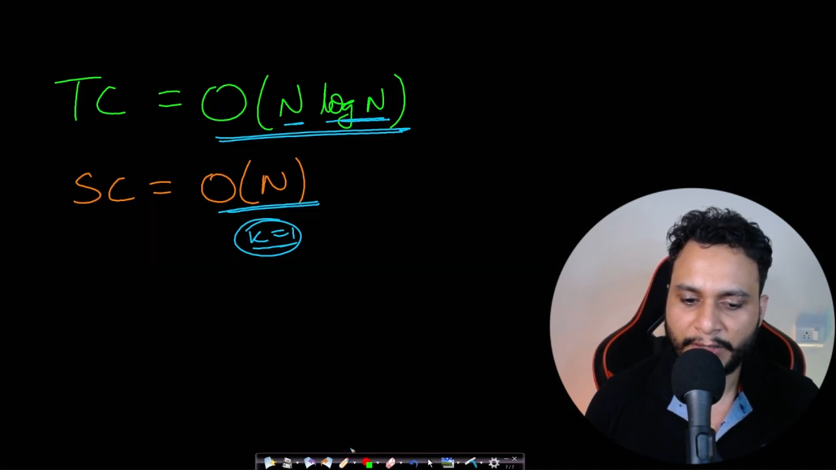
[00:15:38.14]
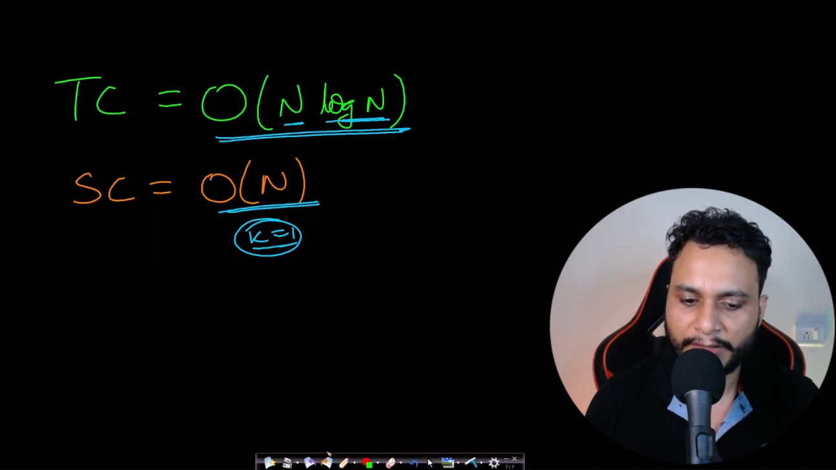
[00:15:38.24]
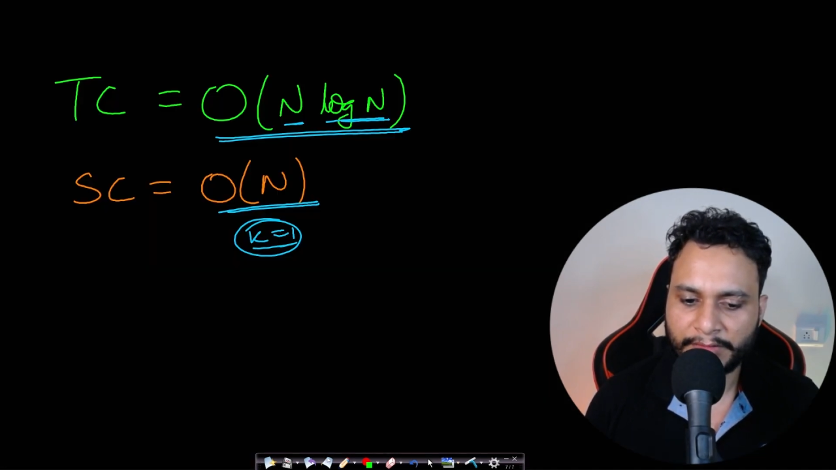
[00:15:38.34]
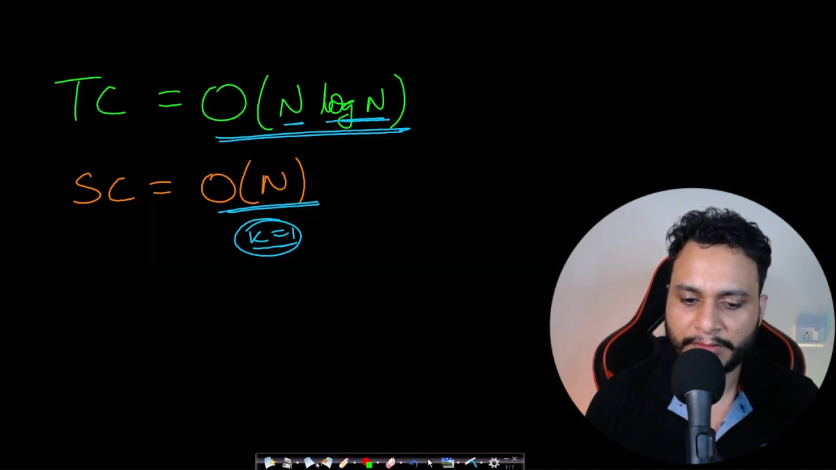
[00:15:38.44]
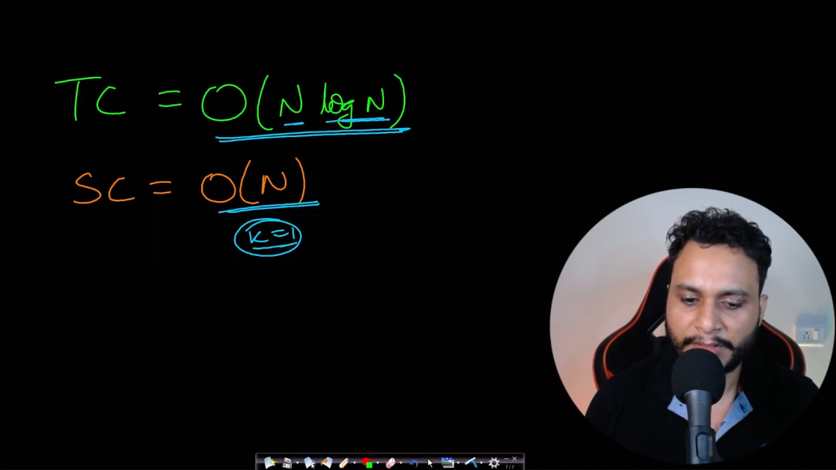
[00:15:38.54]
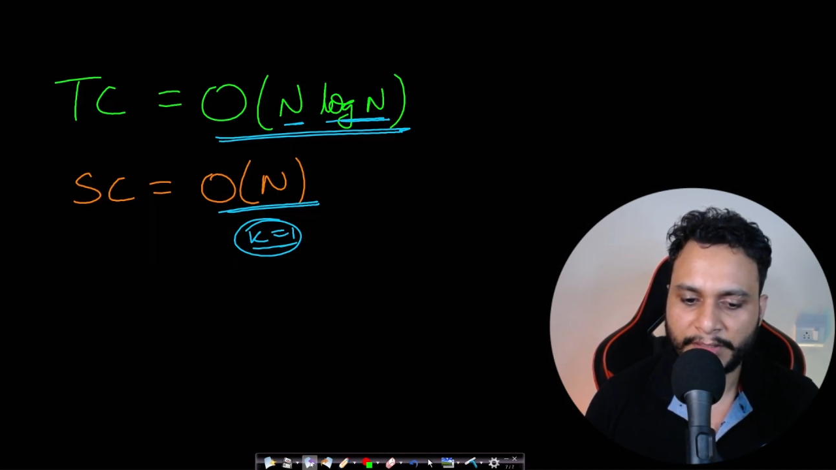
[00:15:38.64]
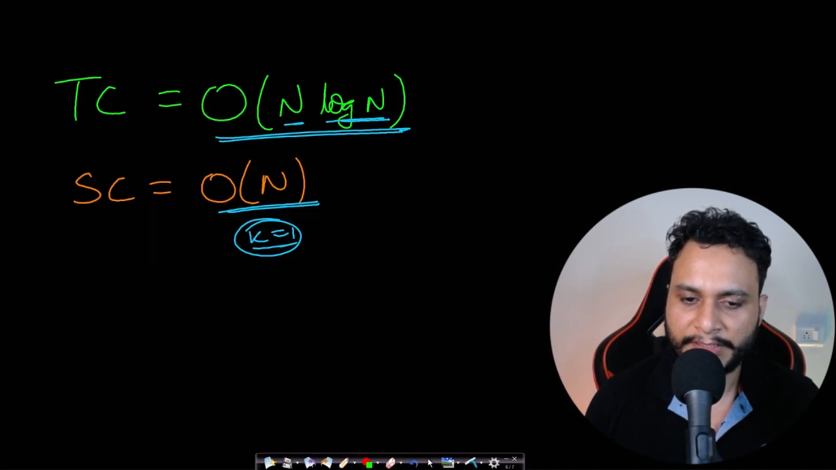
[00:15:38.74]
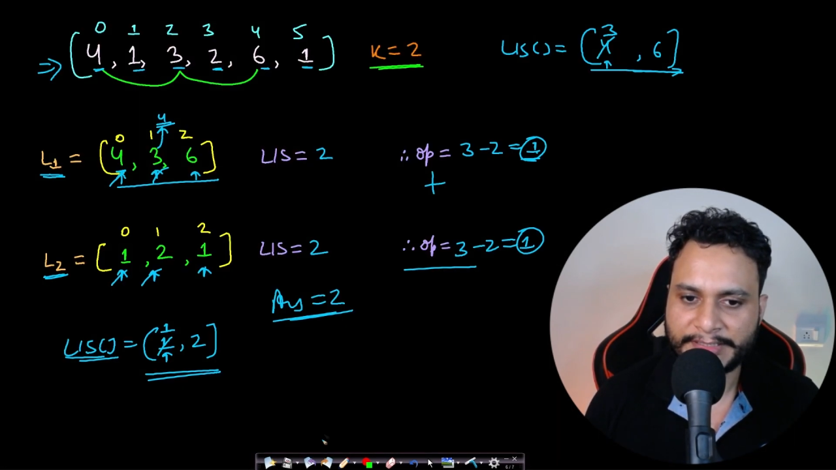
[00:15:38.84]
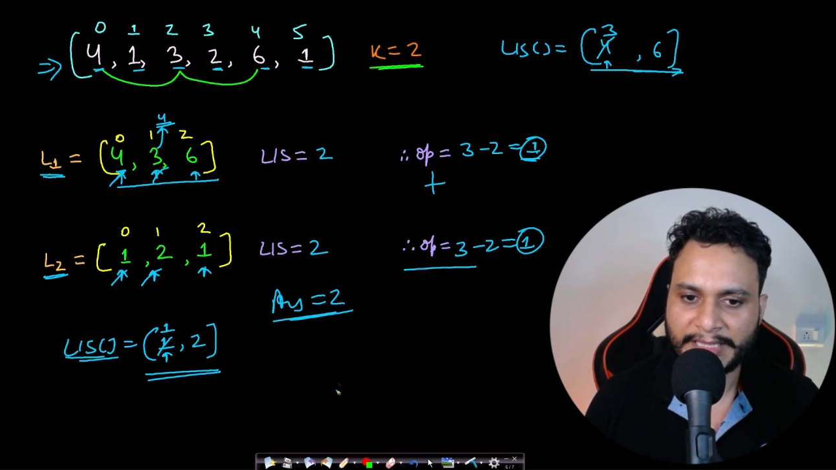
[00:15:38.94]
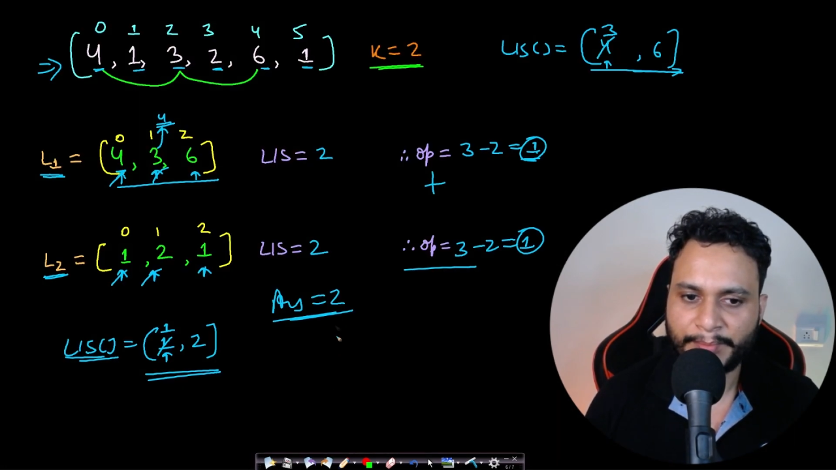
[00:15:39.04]
our
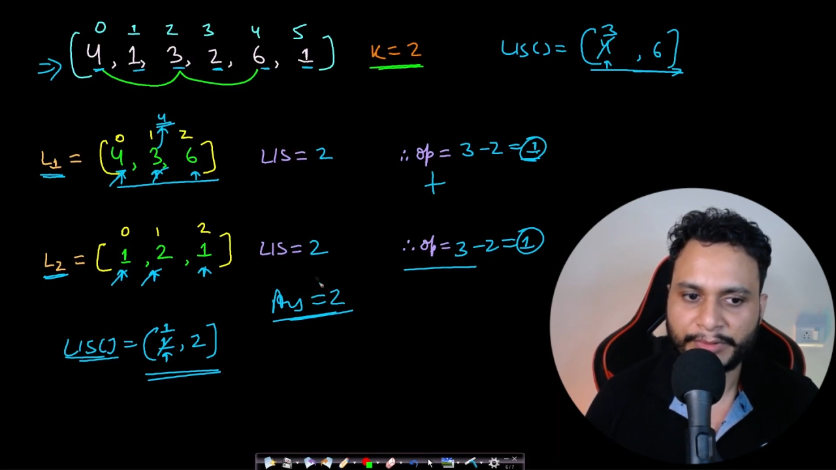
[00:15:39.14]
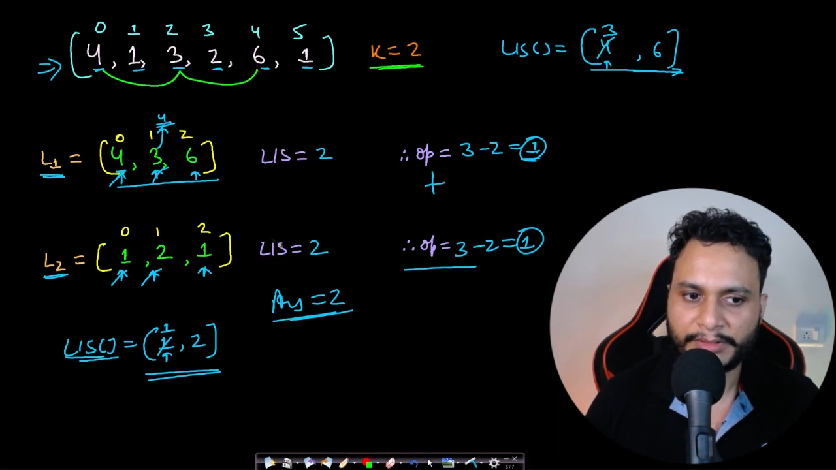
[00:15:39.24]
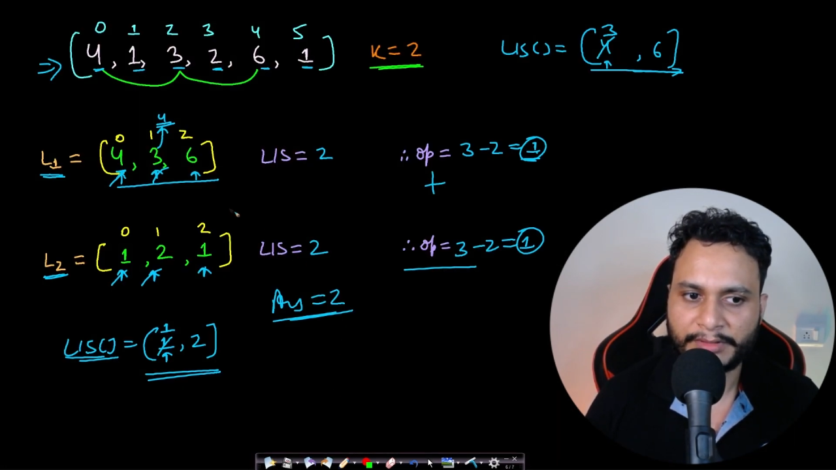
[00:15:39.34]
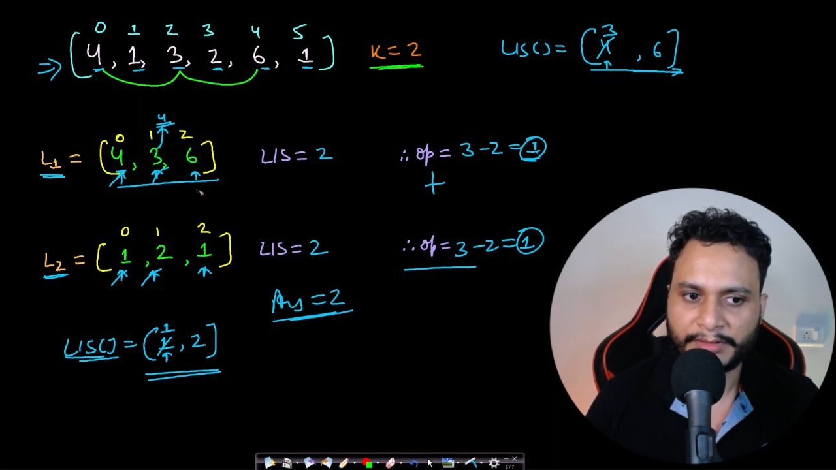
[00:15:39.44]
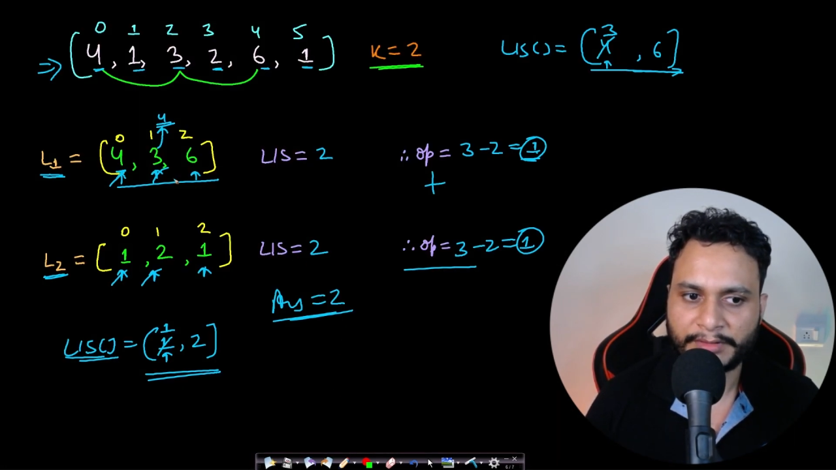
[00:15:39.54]
example,